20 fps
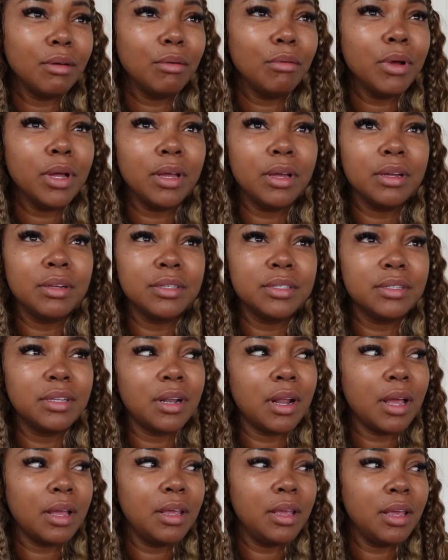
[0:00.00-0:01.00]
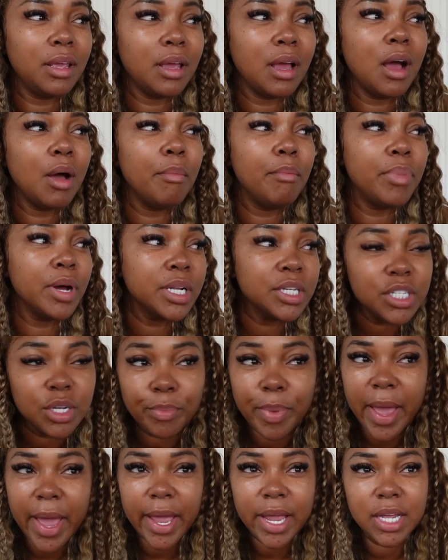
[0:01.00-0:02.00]
What else did I get? A bunch
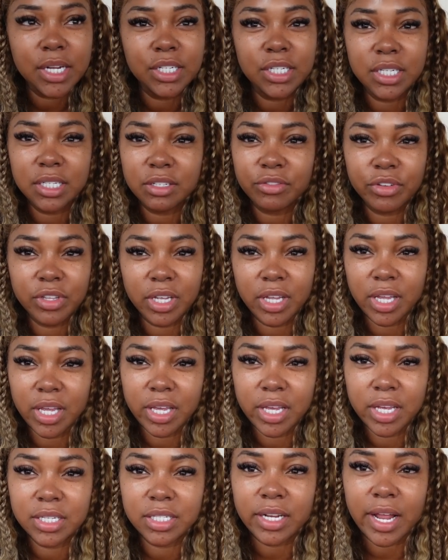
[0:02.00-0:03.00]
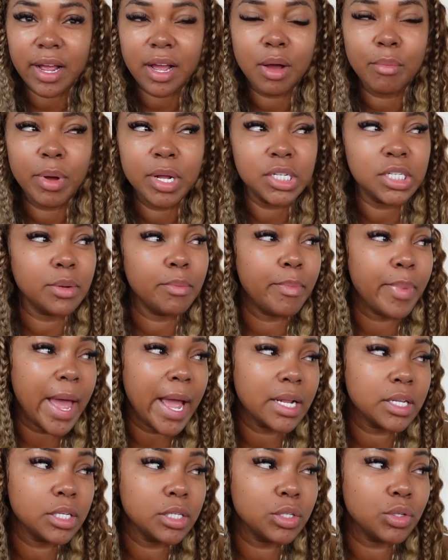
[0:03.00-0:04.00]
of packages for the kids, like a bunch of
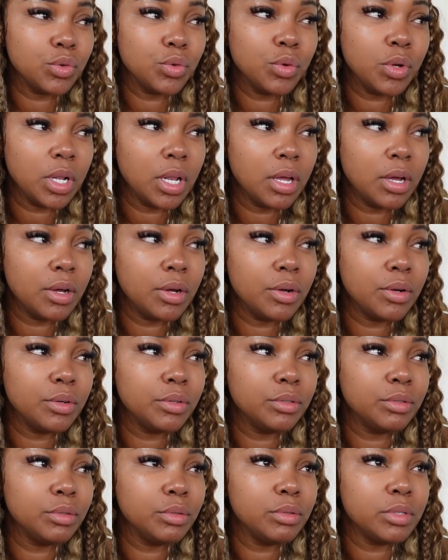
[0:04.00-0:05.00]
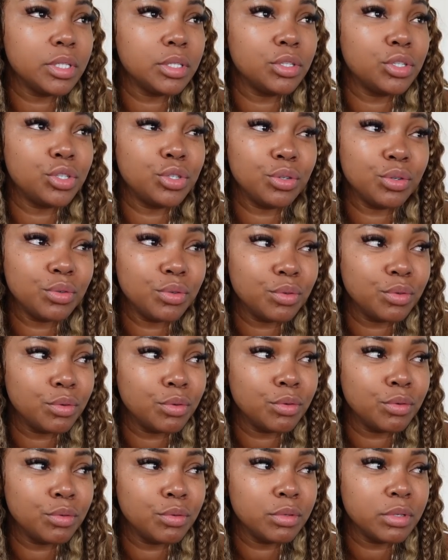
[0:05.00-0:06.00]
back to school clothes,
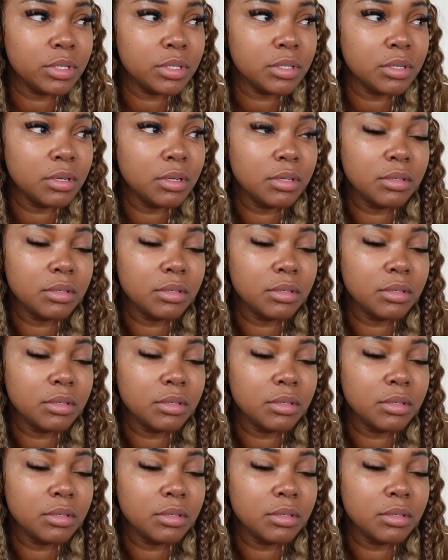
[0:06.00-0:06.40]
shoes.